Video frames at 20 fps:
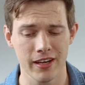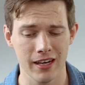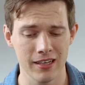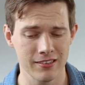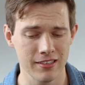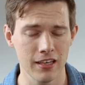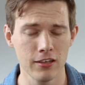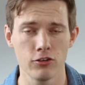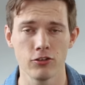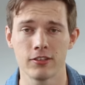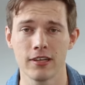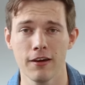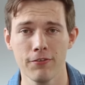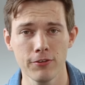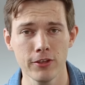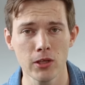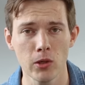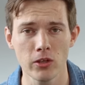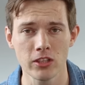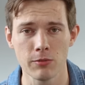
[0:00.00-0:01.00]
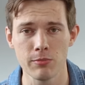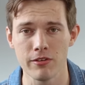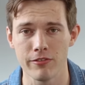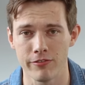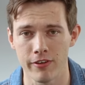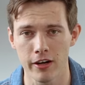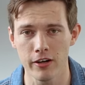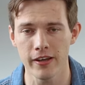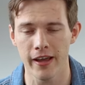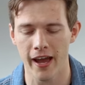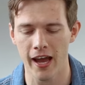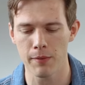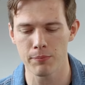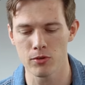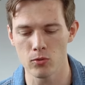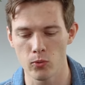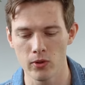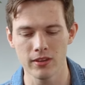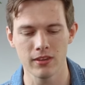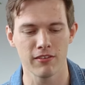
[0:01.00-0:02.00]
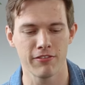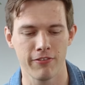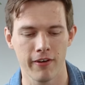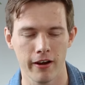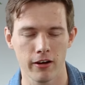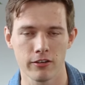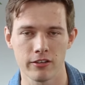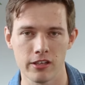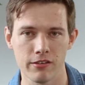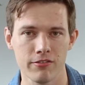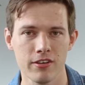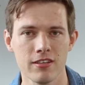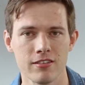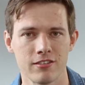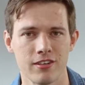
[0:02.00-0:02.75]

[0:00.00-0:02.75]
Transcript: like I said, you're definitely going to be very happy with the Fire TV